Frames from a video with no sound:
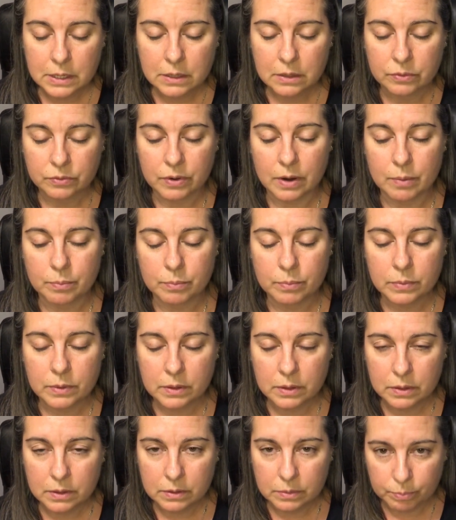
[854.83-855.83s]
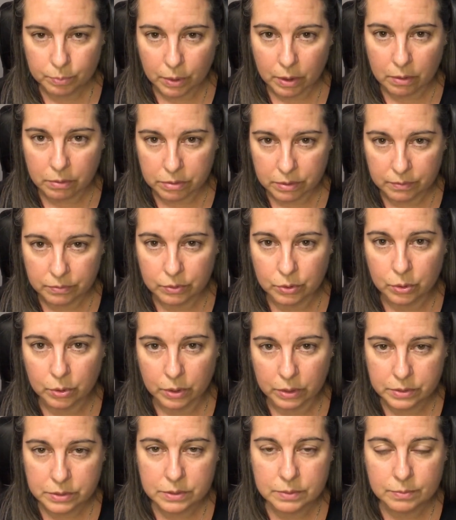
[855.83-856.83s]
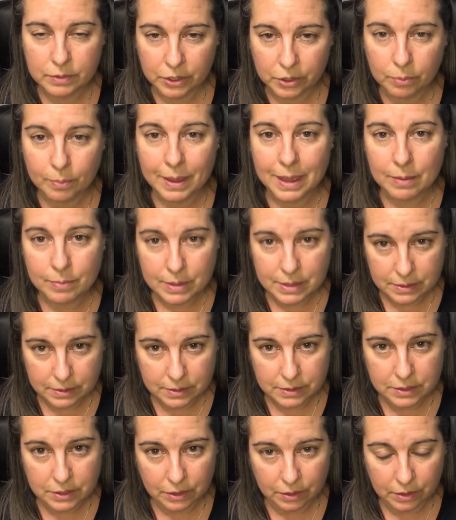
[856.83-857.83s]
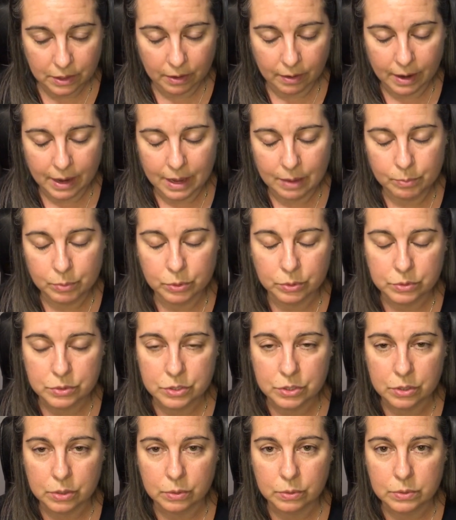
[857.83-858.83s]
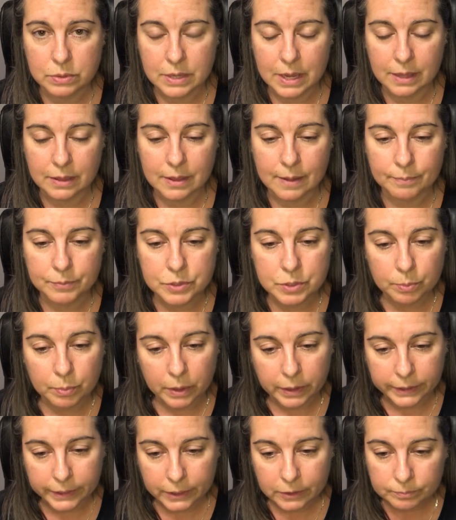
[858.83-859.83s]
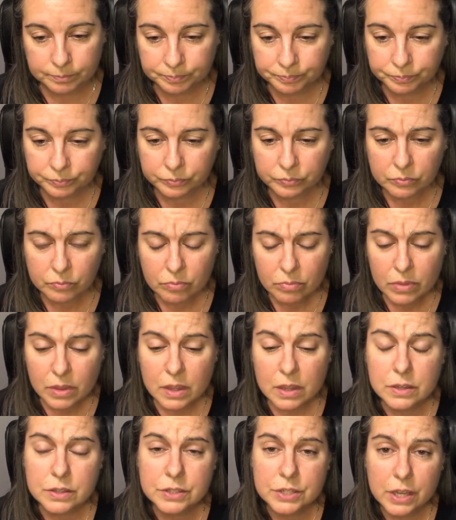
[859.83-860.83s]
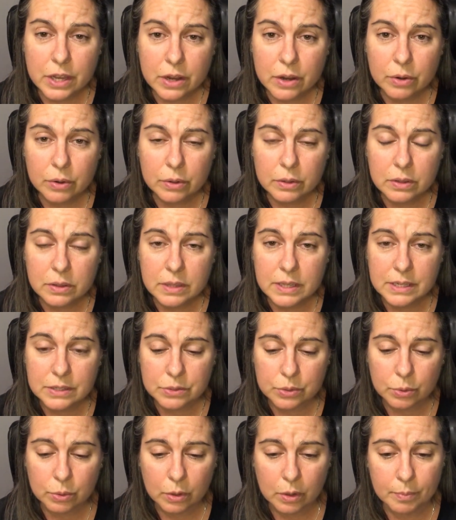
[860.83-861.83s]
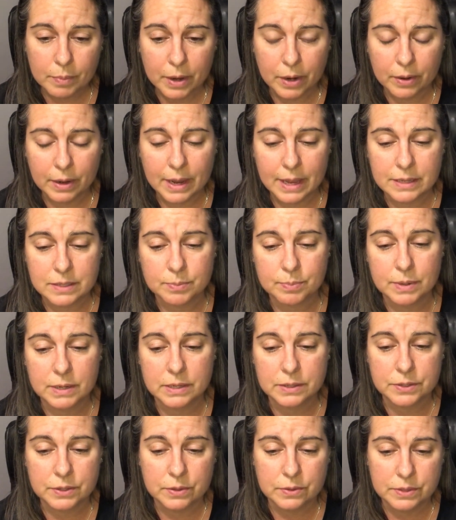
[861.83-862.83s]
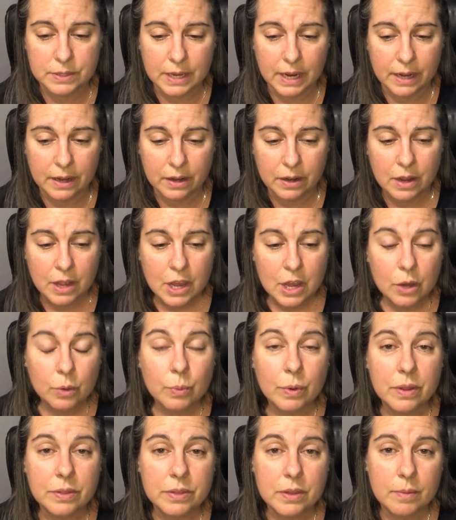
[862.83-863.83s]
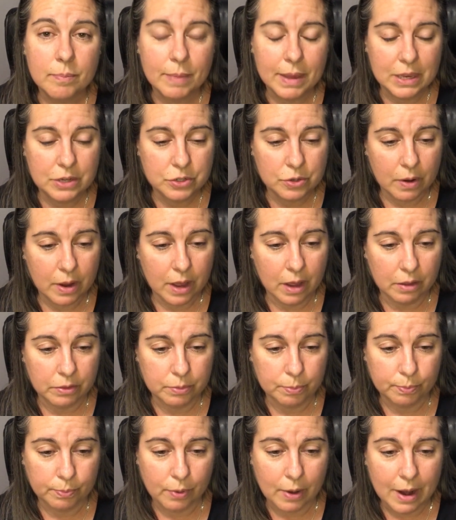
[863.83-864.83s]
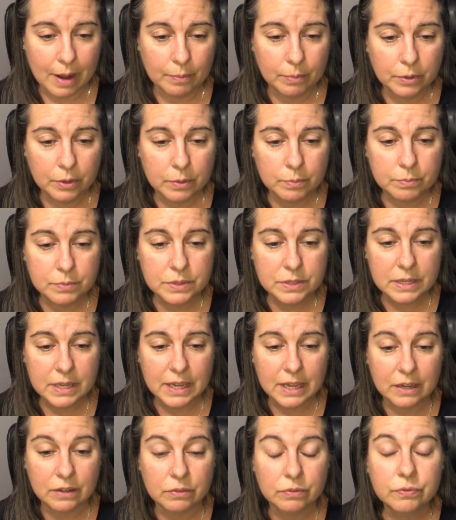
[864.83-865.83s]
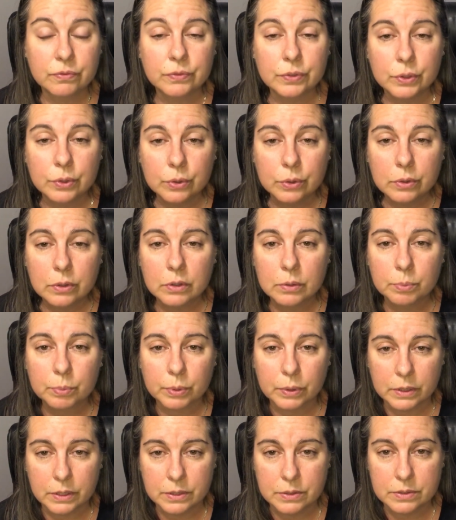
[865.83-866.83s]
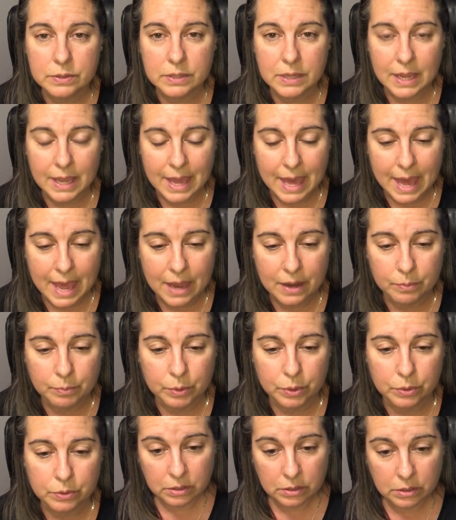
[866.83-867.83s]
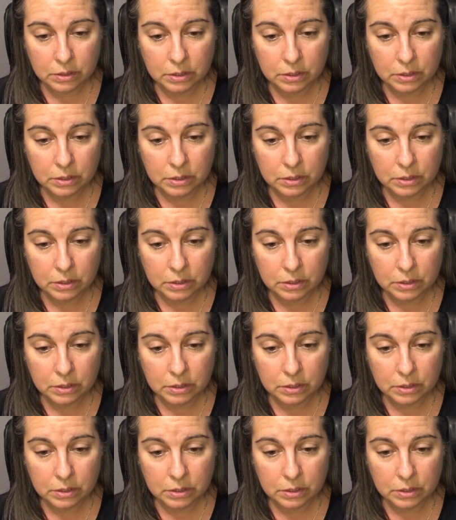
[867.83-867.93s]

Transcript: from birth, of course, little babies until they're able to take them to market. So this hormone has been associated with major health problems in food-producing animals,